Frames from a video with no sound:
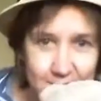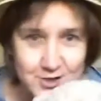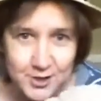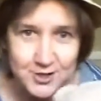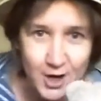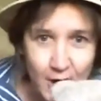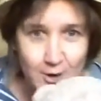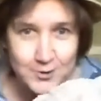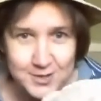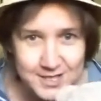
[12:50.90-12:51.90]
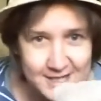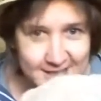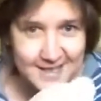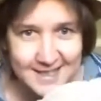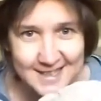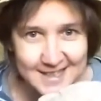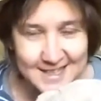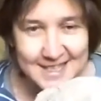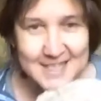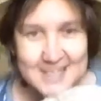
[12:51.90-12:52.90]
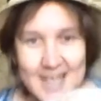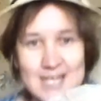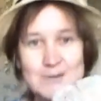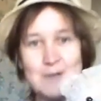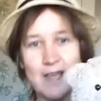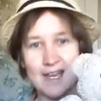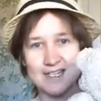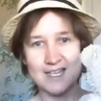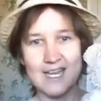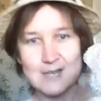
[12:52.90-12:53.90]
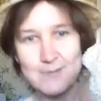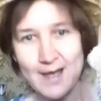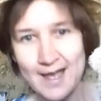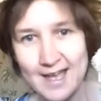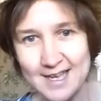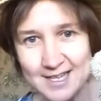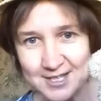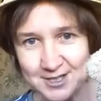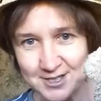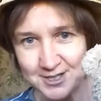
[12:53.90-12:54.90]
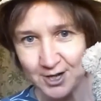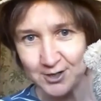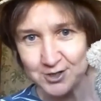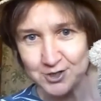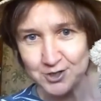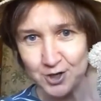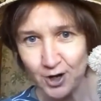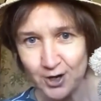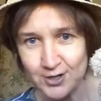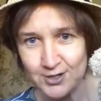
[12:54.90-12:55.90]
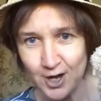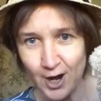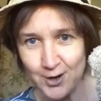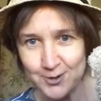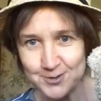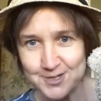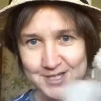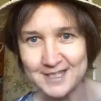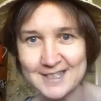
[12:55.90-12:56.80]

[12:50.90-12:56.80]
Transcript: on your toes. Teddy bear, teddy bear, touch your nose.